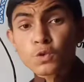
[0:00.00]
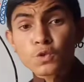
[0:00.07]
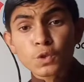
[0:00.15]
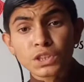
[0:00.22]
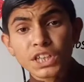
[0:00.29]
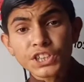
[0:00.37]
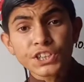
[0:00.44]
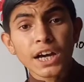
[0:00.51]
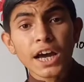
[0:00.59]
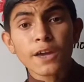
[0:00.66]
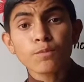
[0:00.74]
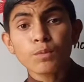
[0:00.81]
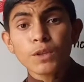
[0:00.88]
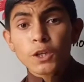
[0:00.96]
so that
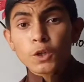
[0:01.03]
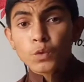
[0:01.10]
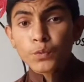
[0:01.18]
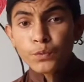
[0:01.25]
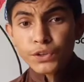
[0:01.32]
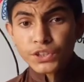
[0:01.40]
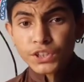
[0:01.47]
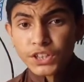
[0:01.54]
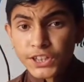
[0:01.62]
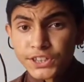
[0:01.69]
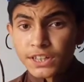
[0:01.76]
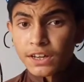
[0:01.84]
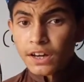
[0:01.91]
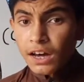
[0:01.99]
time we
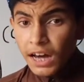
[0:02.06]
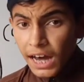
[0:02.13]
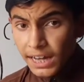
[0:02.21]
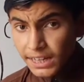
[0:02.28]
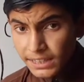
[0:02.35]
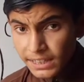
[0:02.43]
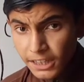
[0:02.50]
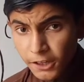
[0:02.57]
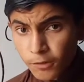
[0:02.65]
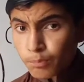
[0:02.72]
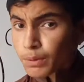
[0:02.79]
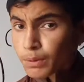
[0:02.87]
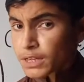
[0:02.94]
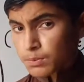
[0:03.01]
need RNA
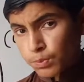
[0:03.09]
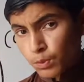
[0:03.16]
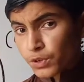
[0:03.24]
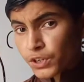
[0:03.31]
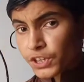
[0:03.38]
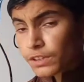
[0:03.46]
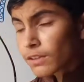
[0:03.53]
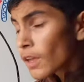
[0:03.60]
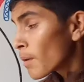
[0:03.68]
plus protein.